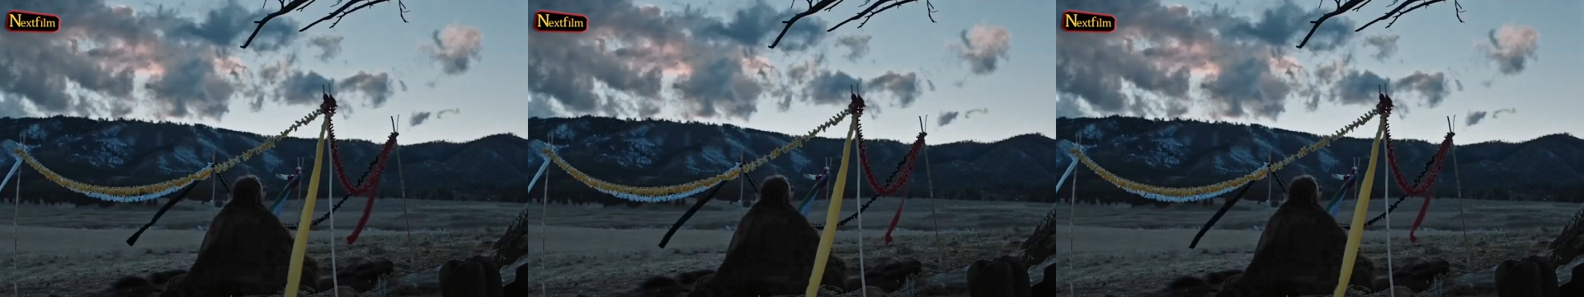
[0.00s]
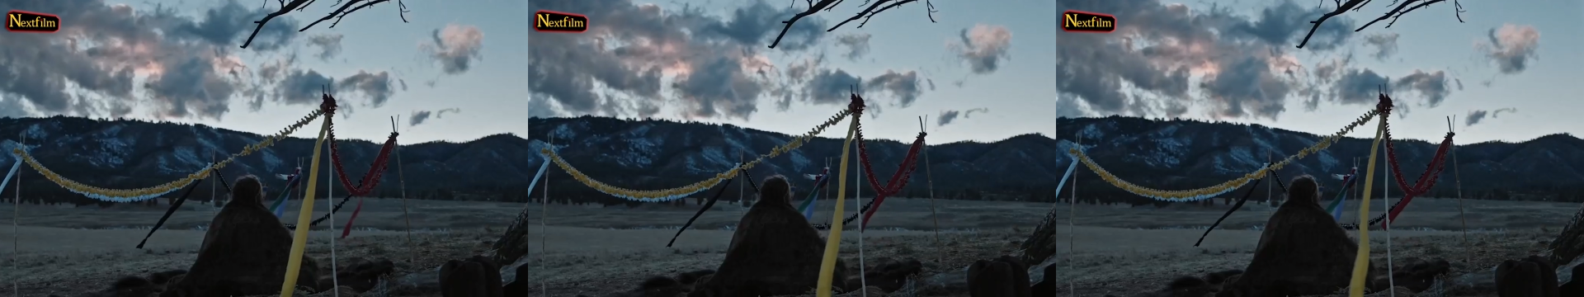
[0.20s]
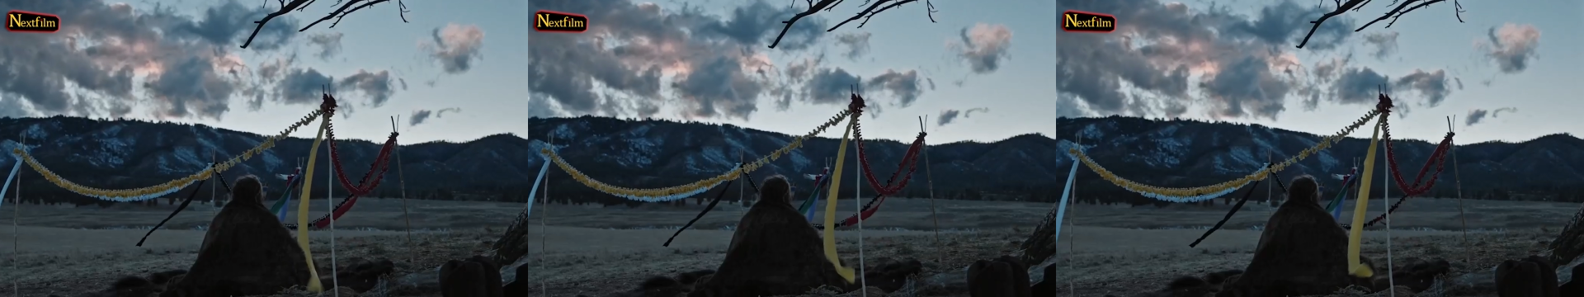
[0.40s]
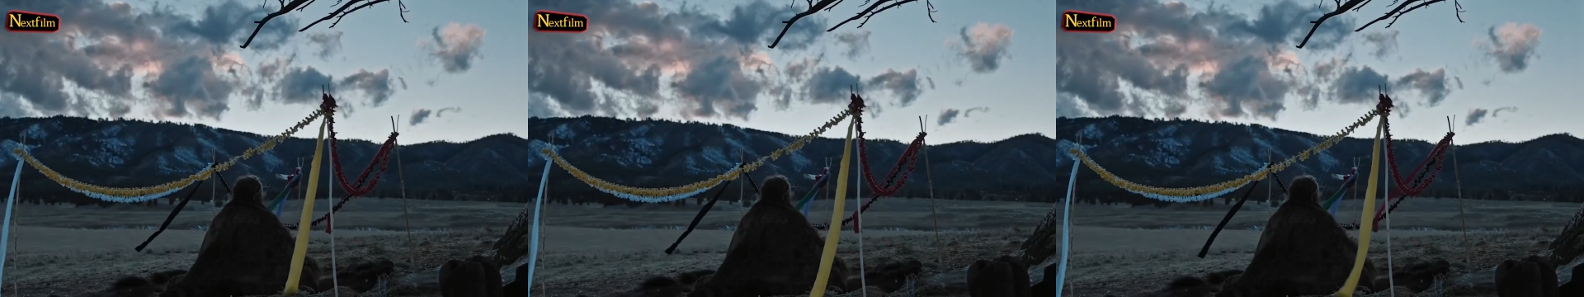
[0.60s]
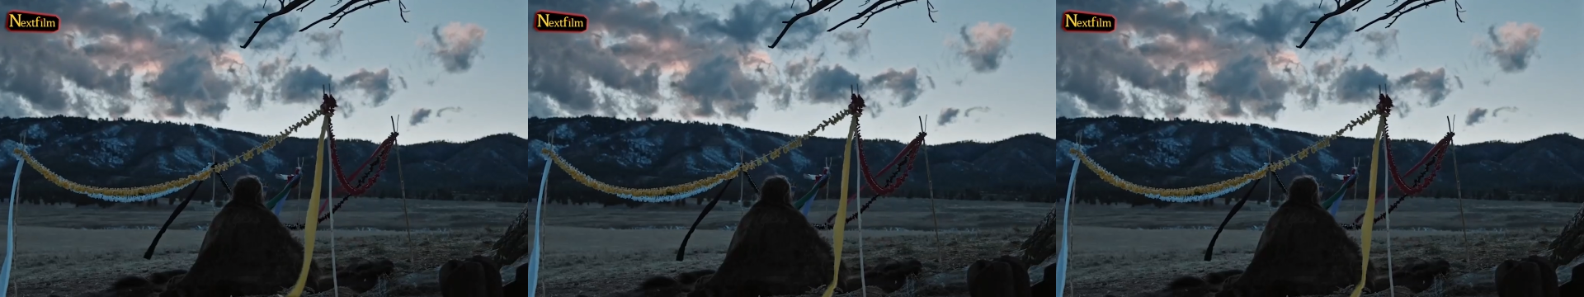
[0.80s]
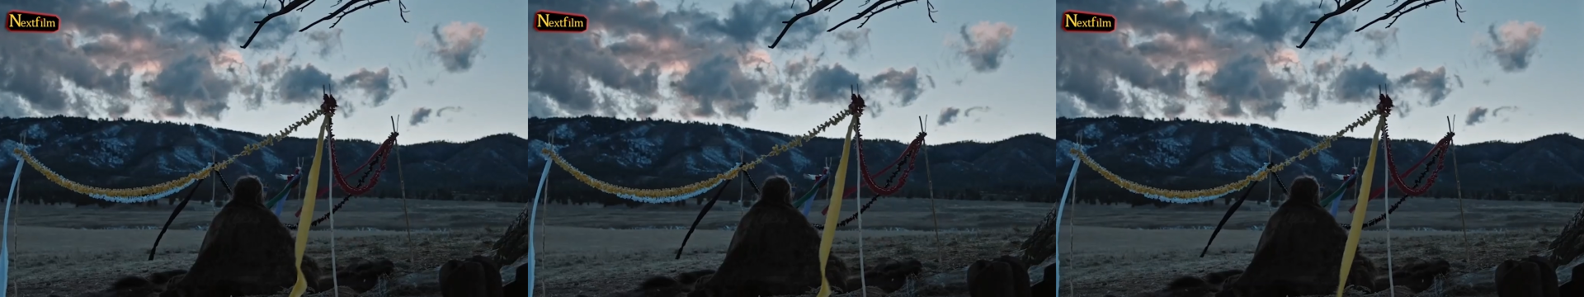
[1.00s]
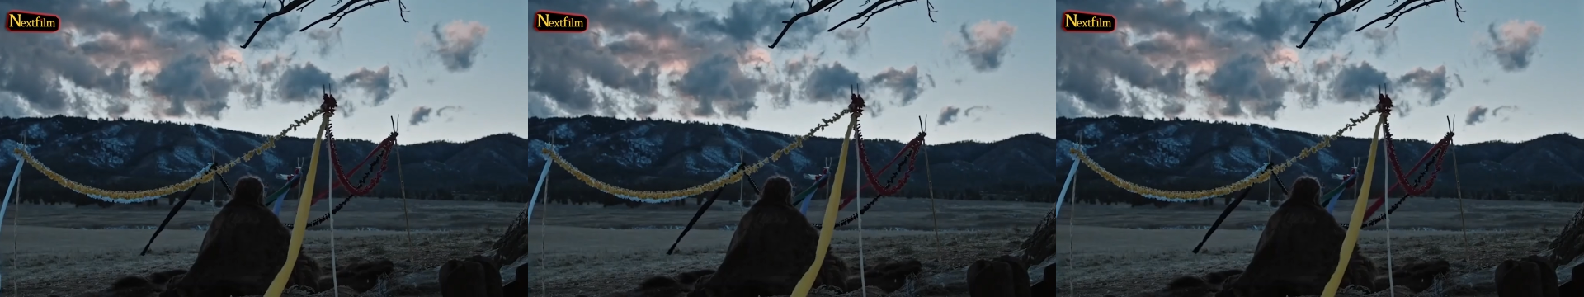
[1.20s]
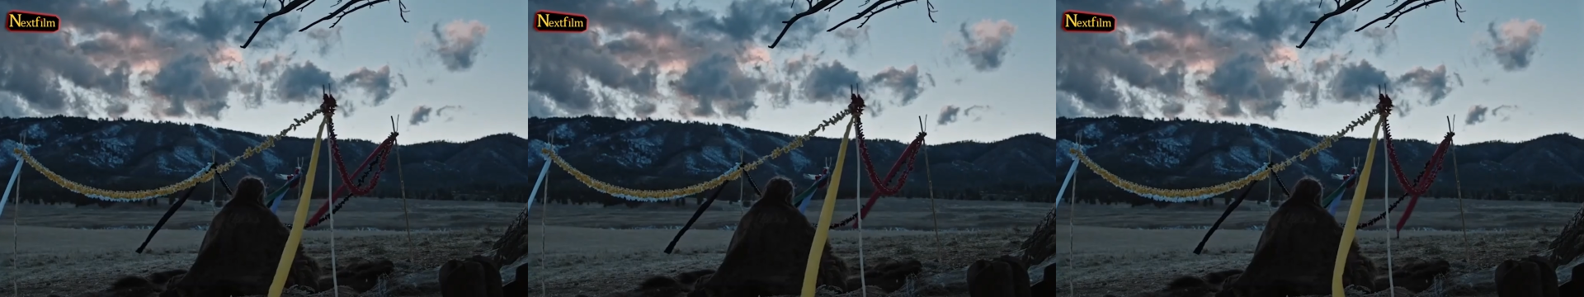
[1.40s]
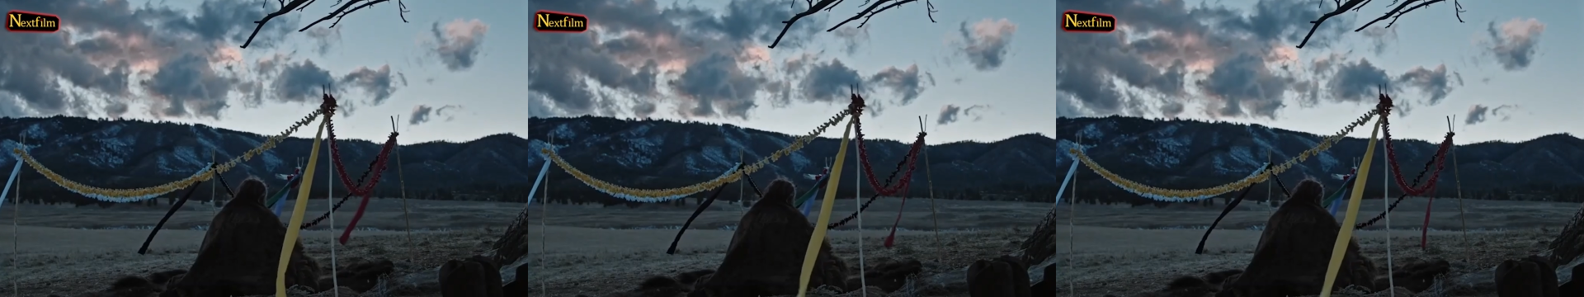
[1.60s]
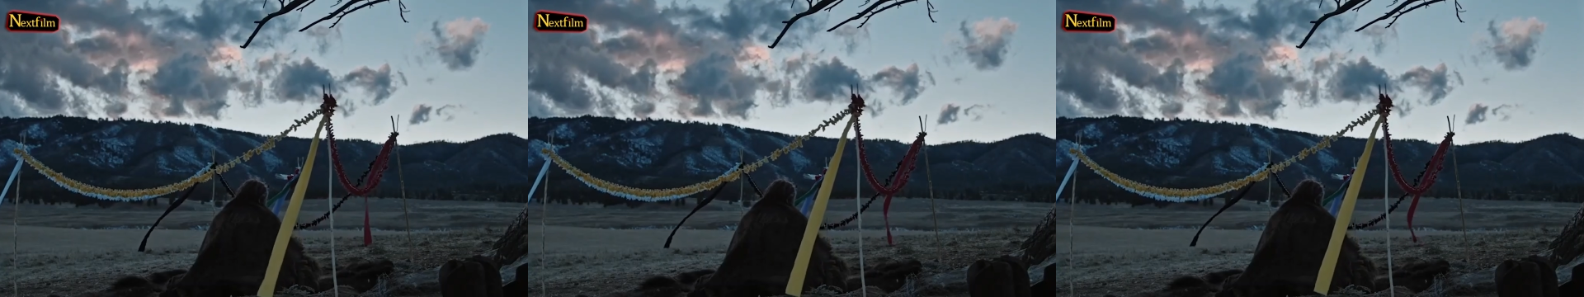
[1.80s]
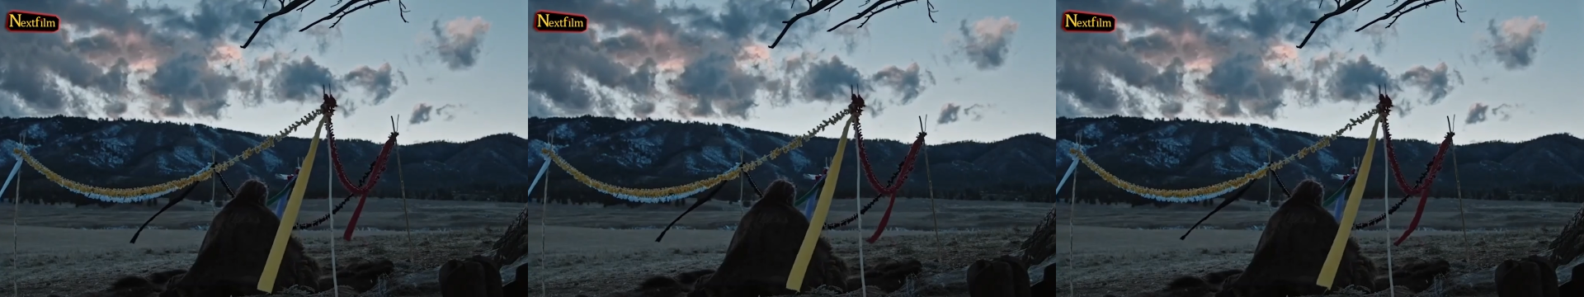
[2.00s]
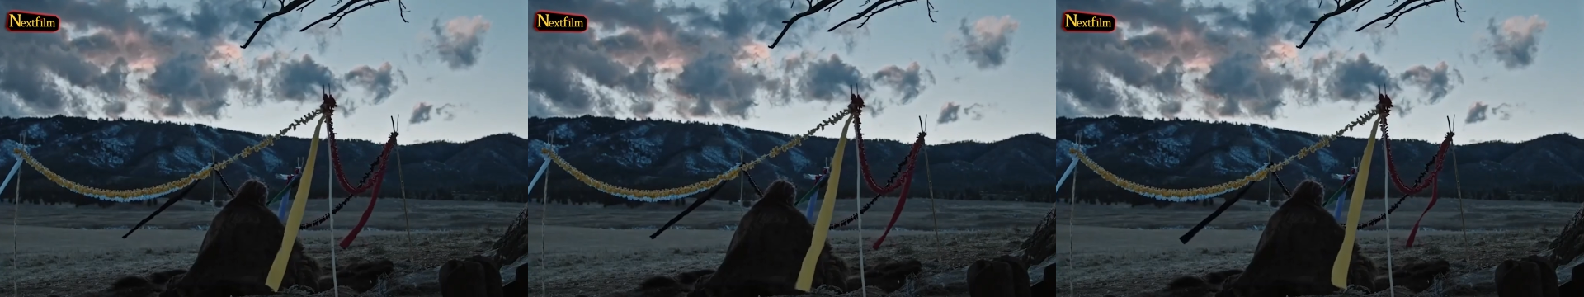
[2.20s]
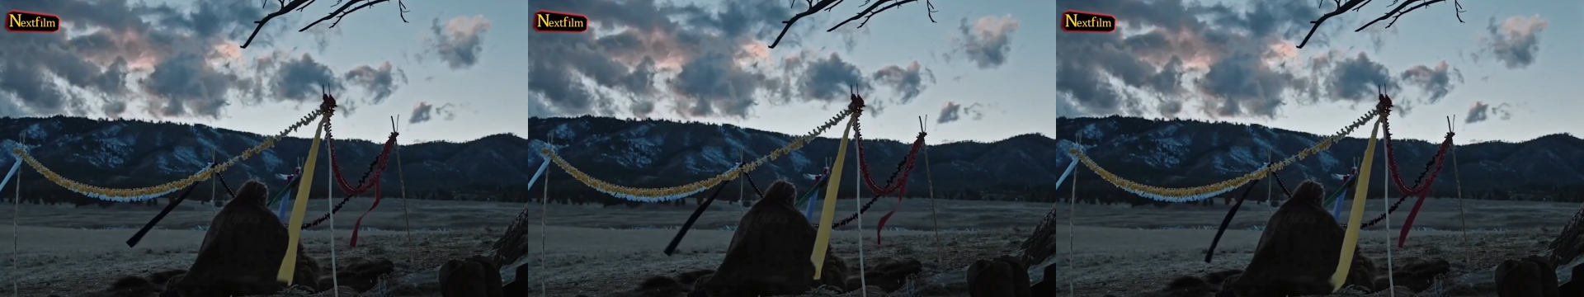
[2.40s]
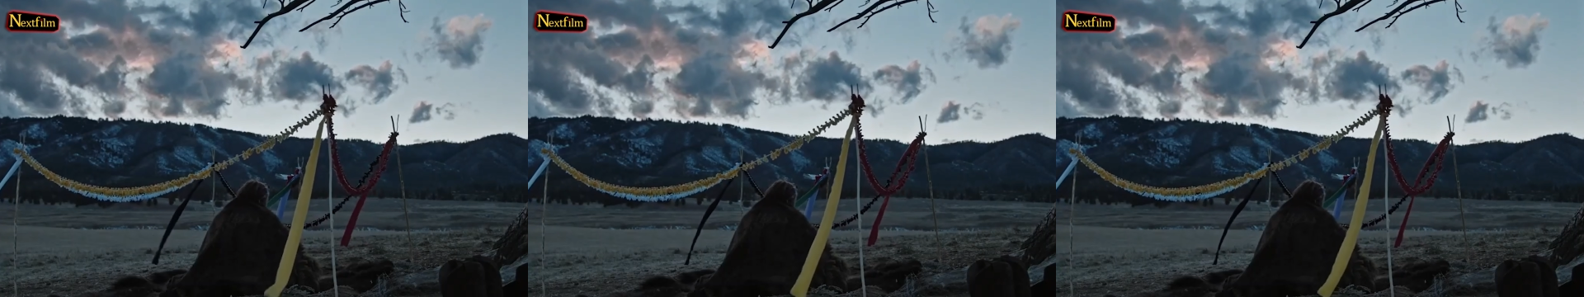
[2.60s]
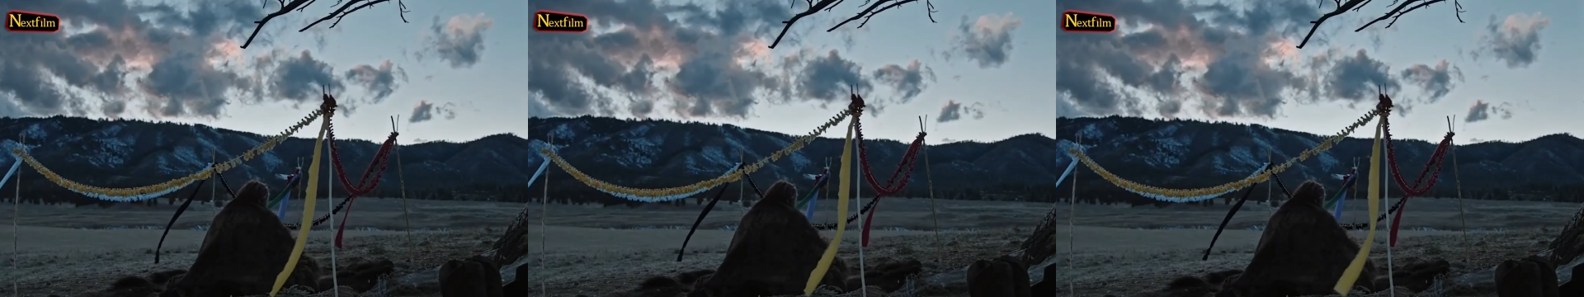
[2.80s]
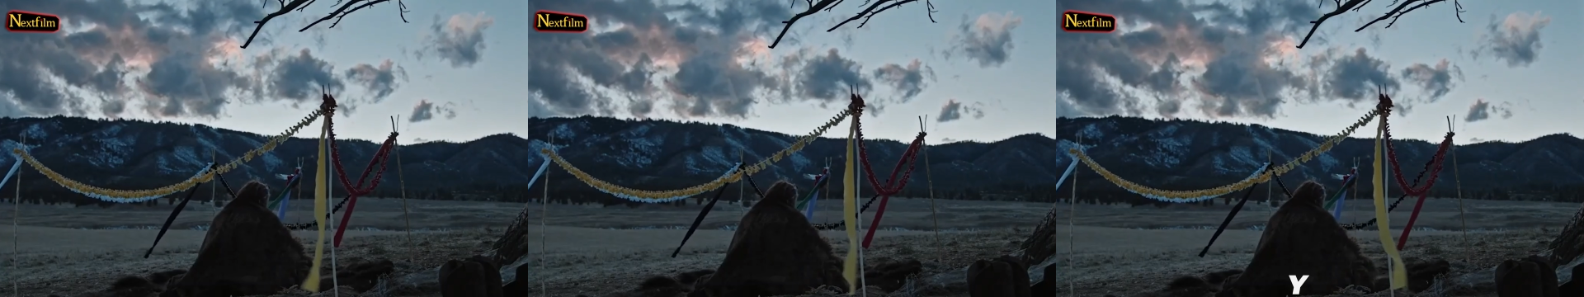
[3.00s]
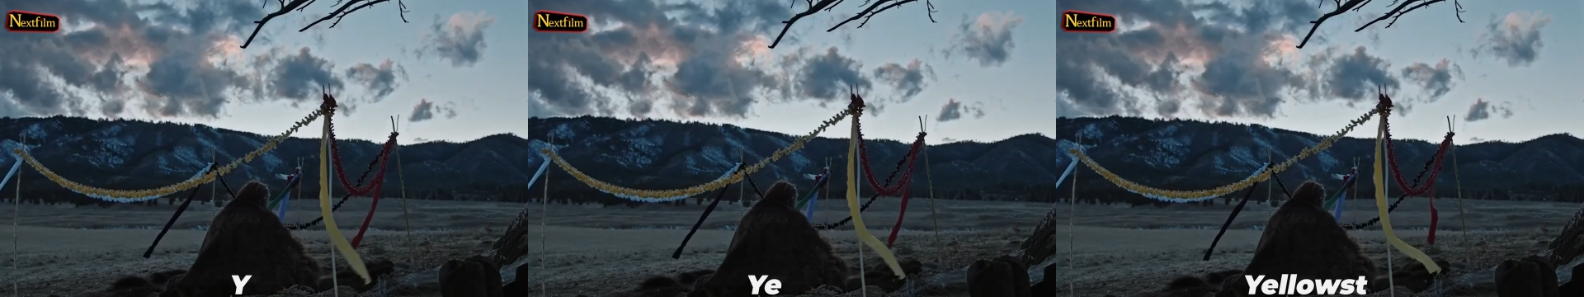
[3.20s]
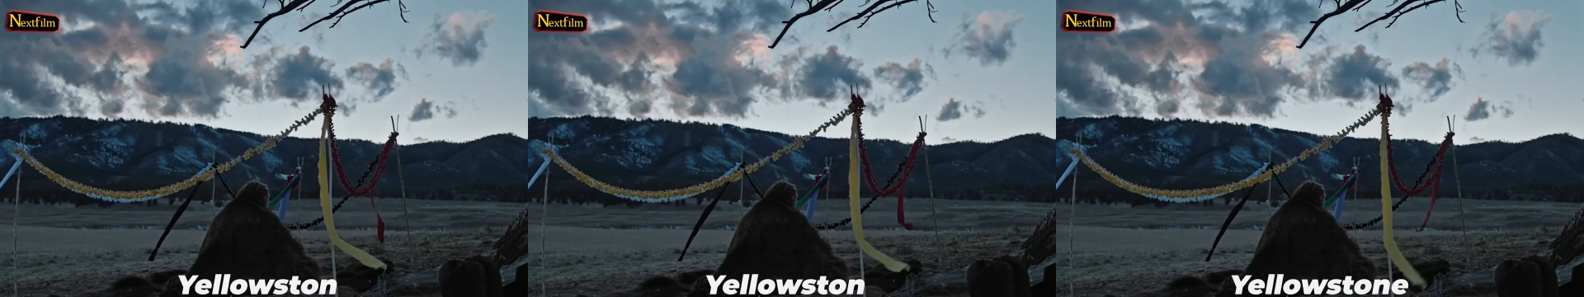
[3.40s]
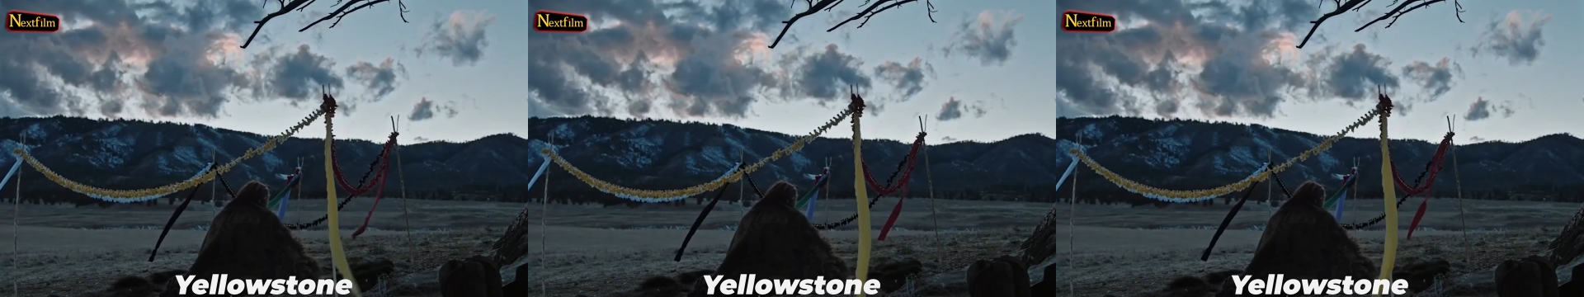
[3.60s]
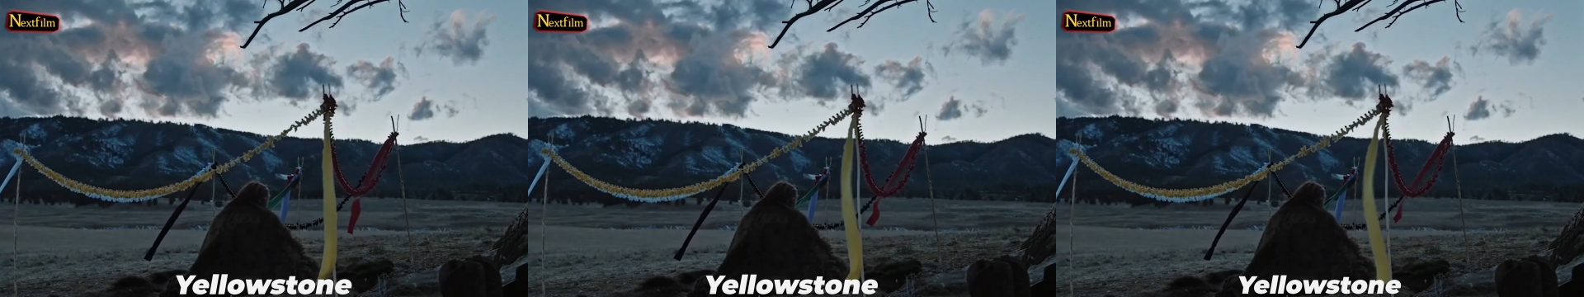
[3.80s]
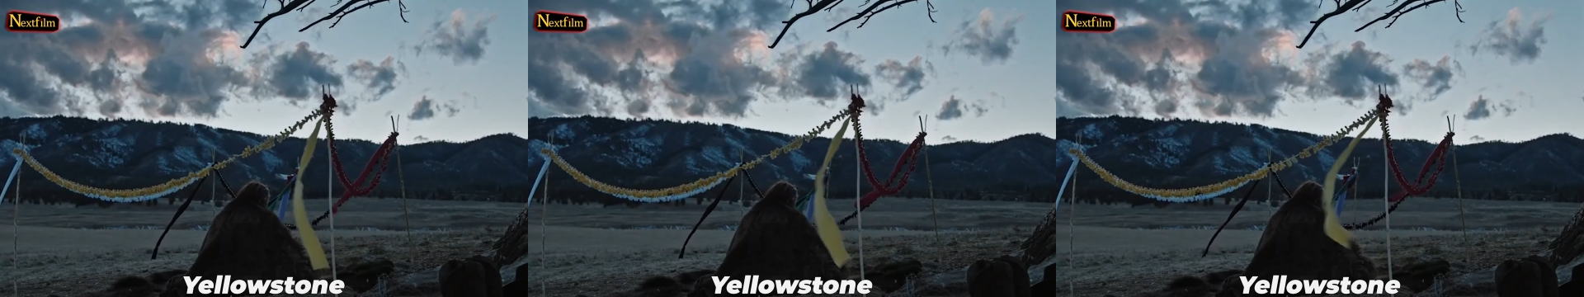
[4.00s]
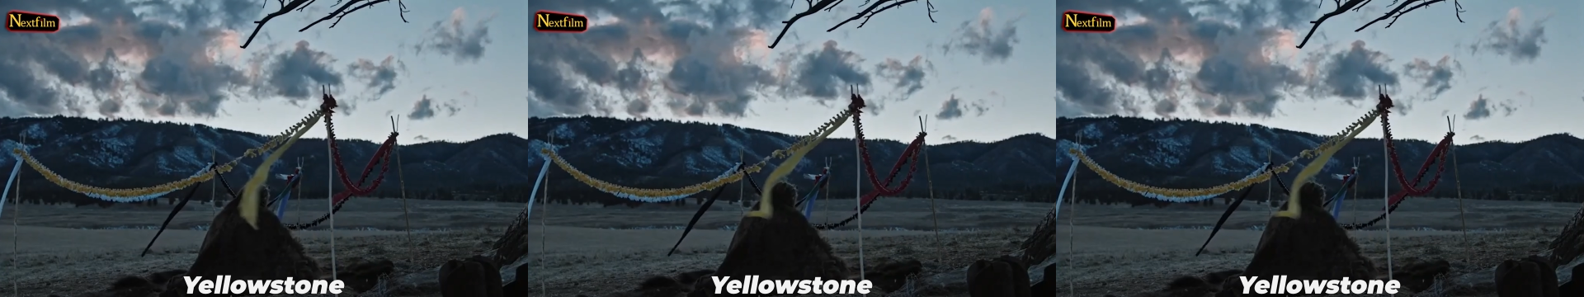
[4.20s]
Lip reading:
[unreadable: no face in view]